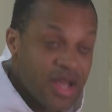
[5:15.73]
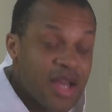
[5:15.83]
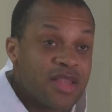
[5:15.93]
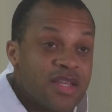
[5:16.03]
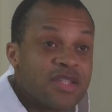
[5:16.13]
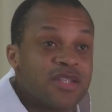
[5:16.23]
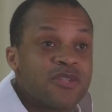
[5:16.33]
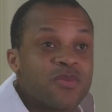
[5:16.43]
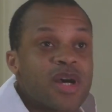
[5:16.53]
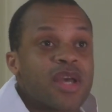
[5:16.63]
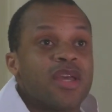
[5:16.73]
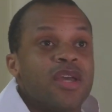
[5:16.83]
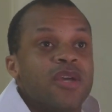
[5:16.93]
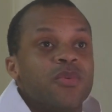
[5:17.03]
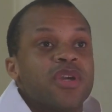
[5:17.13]
and this is why
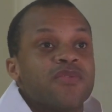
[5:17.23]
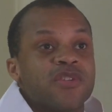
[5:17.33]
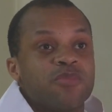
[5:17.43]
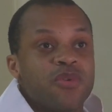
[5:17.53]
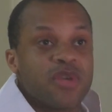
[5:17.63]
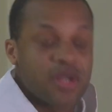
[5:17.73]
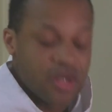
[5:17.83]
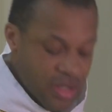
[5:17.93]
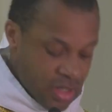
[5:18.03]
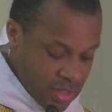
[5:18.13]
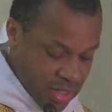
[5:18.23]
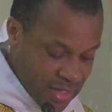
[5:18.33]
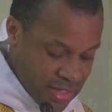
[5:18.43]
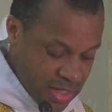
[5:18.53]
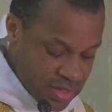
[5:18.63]
we have spoken
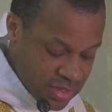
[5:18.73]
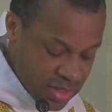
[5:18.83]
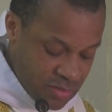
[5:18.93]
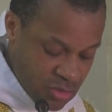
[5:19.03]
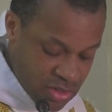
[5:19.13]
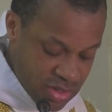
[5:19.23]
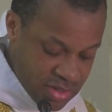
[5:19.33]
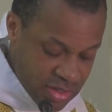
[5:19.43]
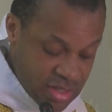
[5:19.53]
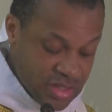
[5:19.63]
against immodesty.